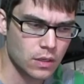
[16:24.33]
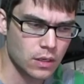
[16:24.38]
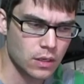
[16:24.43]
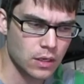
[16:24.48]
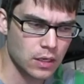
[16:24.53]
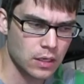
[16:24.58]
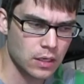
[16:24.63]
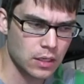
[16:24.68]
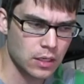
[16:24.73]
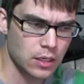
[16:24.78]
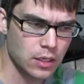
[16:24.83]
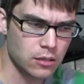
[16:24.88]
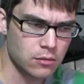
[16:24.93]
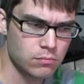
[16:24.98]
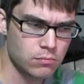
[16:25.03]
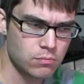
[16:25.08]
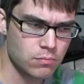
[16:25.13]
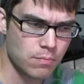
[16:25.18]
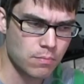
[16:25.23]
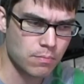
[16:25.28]

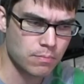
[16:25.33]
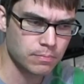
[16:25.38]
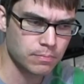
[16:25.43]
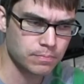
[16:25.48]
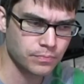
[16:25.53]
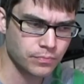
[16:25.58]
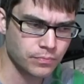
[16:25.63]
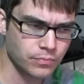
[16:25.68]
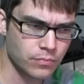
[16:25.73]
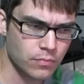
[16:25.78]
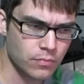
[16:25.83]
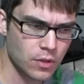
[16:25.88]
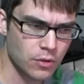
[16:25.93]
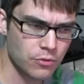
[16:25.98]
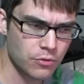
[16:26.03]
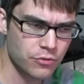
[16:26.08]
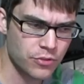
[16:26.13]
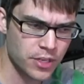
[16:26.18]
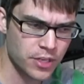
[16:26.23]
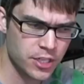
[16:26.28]
Um,
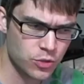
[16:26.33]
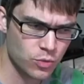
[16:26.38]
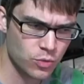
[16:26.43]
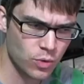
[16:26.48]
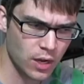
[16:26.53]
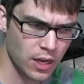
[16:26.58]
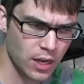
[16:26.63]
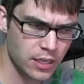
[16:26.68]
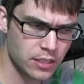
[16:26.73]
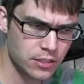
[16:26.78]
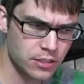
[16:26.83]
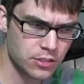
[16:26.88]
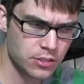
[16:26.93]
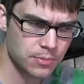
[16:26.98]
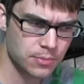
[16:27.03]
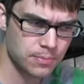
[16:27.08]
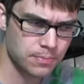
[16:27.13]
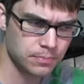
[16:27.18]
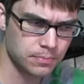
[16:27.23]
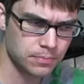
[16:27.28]
Finish-wise,
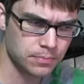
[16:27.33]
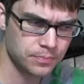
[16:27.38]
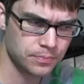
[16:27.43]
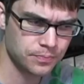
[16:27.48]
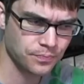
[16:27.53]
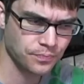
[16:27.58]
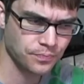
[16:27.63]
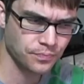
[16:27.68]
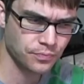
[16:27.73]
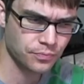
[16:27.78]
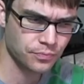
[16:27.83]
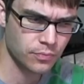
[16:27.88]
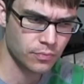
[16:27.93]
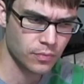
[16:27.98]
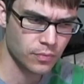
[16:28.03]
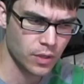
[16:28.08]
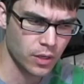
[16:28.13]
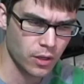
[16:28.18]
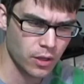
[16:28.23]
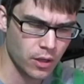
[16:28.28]

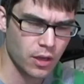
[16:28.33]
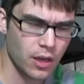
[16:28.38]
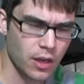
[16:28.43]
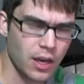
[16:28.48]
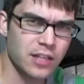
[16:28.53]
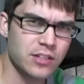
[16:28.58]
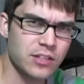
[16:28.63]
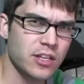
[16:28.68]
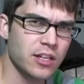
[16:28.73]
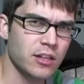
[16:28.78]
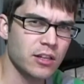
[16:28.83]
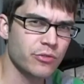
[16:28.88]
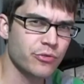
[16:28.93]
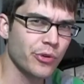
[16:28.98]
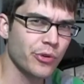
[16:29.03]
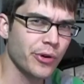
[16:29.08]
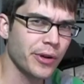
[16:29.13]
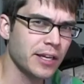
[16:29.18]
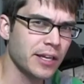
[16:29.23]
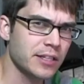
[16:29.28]
I'd say
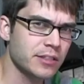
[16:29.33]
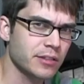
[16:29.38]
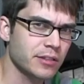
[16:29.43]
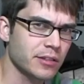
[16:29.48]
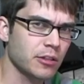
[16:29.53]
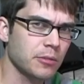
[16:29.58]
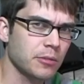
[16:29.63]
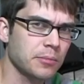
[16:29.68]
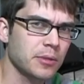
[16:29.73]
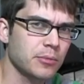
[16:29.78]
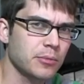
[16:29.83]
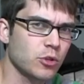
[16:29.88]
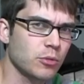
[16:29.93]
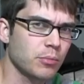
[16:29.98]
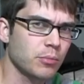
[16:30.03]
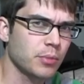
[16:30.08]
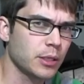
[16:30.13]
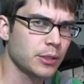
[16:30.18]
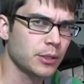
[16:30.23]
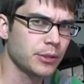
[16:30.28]
Laphroaig has a little bit more
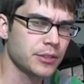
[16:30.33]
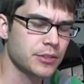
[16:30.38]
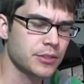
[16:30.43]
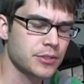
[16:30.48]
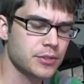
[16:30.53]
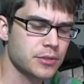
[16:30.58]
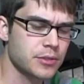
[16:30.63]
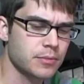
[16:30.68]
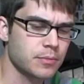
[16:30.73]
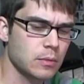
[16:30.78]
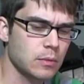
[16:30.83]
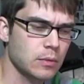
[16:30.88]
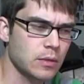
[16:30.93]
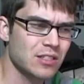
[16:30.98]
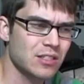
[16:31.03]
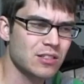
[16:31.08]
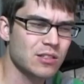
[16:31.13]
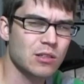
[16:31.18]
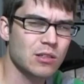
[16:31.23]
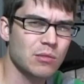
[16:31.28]
bitterness.
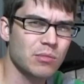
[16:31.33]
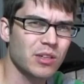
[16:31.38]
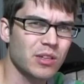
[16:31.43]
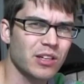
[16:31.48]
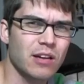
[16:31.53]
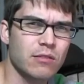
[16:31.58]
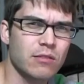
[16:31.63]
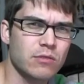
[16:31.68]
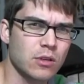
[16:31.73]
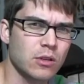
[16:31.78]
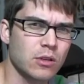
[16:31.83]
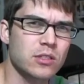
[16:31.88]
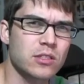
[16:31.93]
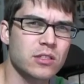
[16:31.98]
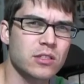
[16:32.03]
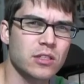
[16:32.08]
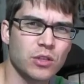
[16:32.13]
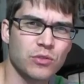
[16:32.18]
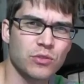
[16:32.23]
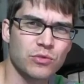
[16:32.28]
That's something I've noticed
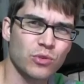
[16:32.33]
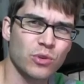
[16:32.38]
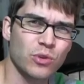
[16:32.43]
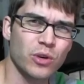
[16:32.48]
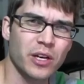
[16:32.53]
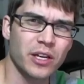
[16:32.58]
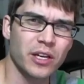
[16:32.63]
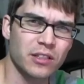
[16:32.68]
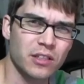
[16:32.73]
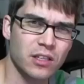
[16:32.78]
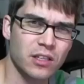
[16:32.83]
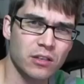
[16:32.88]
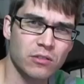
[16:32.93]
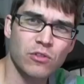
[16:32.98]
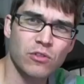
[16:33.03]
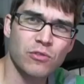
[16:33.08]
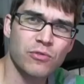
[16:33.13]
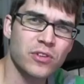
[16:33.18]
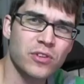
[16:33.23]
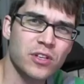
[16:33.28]
in Laphroaig. It, it,
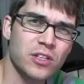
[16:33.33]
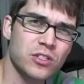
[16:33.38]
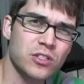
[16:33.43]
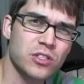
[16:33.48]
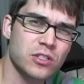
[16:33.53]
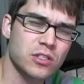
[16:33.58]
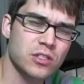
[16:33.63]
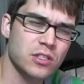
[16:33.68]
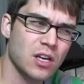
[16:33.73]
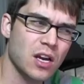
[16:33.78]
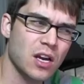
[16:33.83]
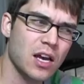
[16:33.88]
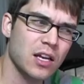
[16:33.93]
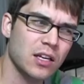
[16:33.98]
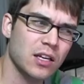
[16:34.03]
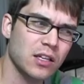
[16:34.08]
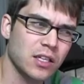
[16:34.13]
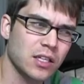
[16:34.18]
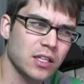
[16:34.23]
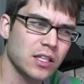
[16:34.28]
the finish is not
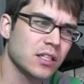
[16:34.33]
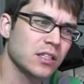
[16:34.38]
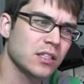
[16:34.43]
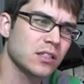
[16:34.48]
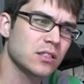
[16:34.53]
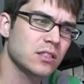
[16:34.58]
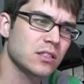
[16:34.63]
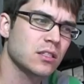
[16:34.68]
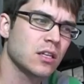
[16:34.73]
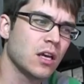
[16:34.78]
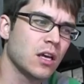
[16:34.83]
as